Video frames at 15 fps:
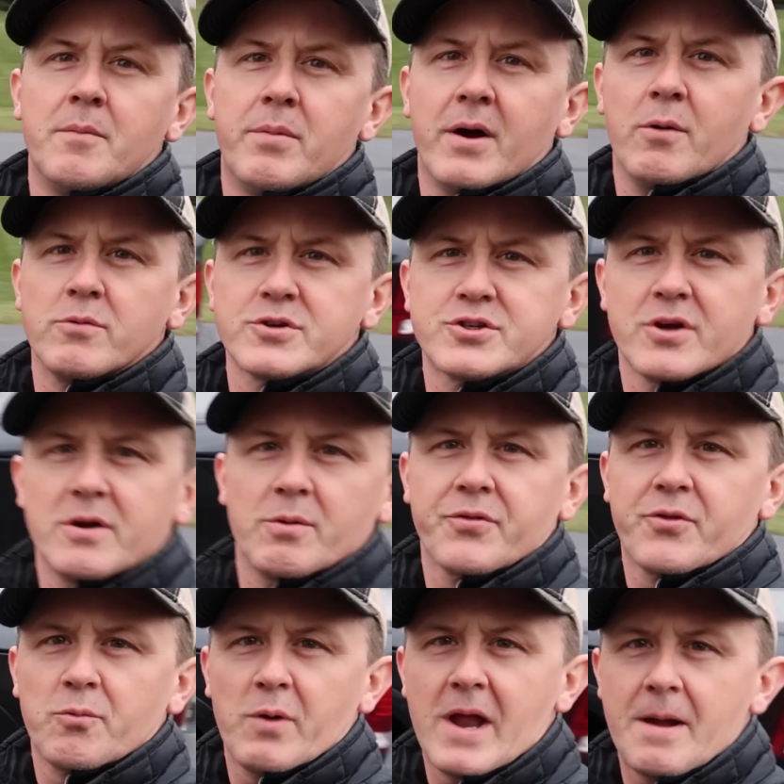But we'll show you
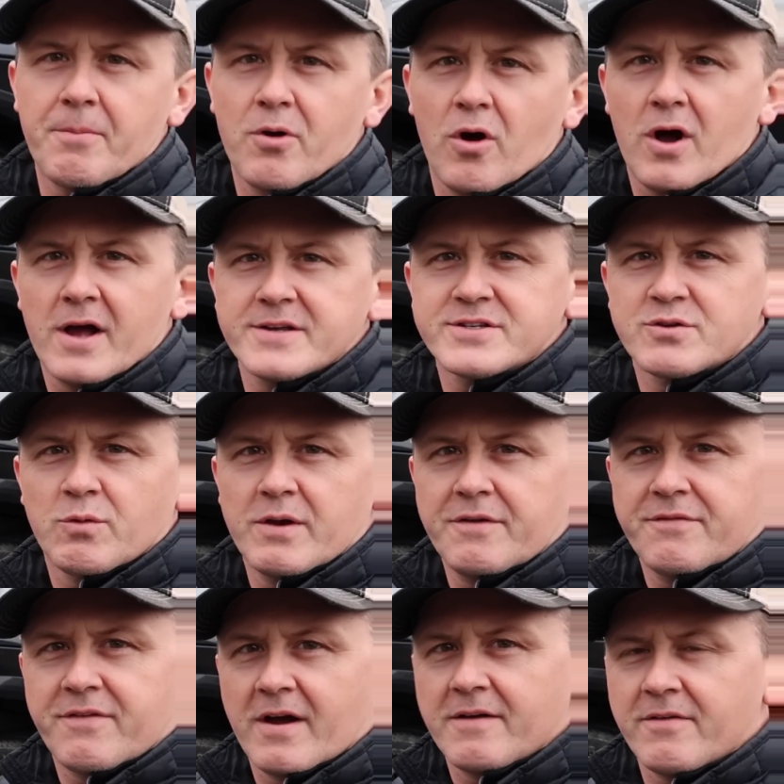what the Ram costs,
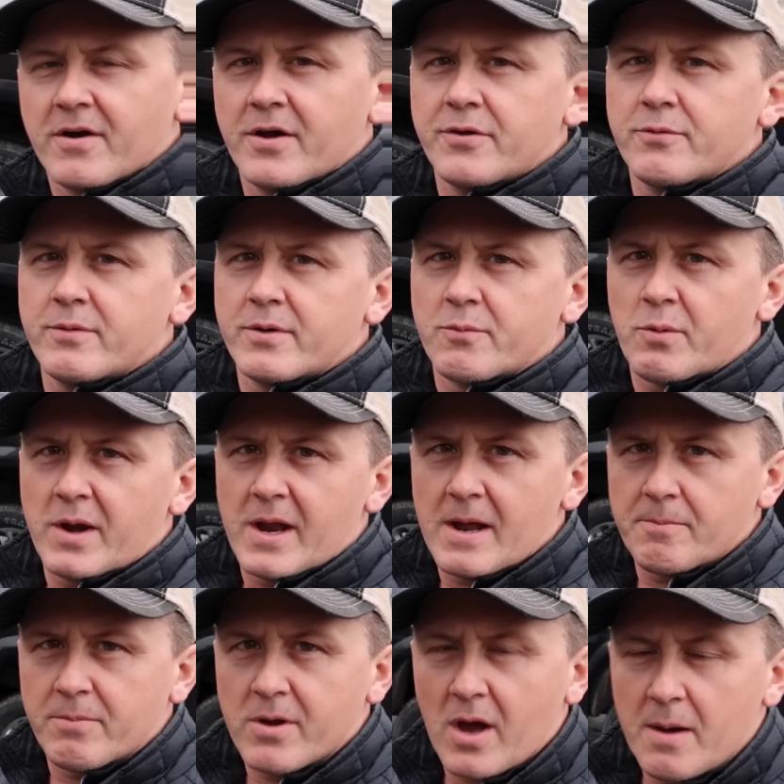2500
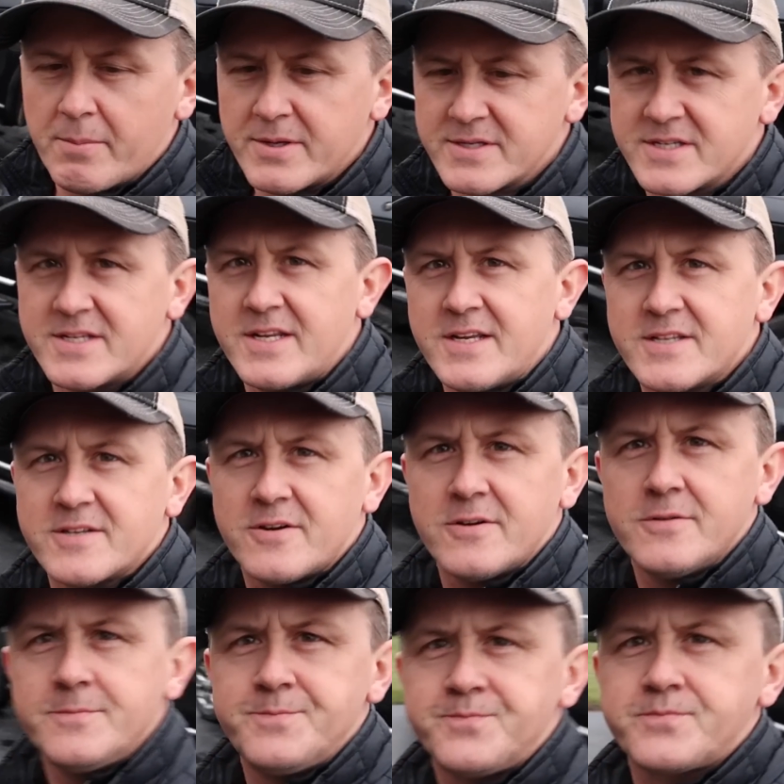Ram Cummins
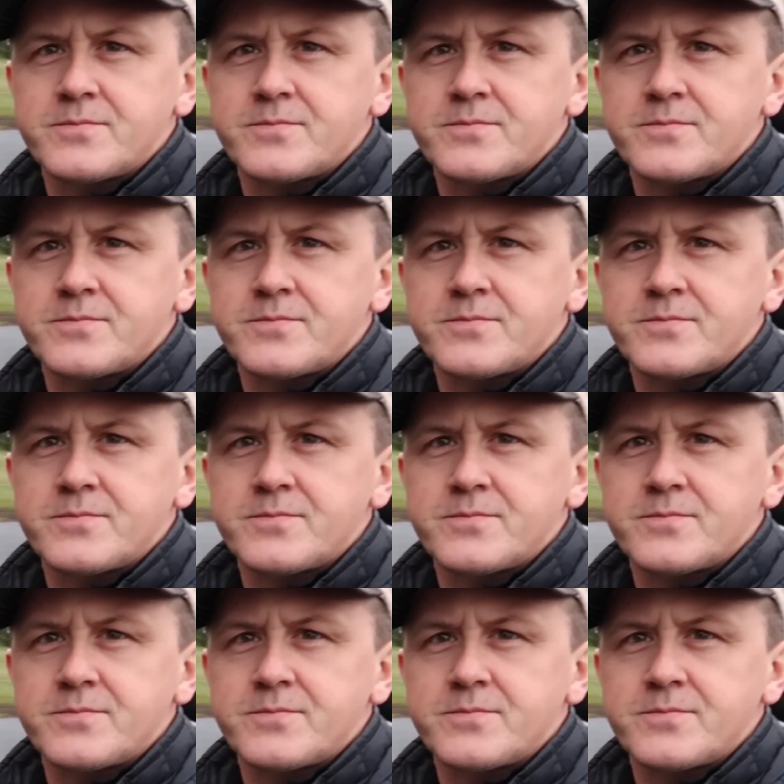diesel,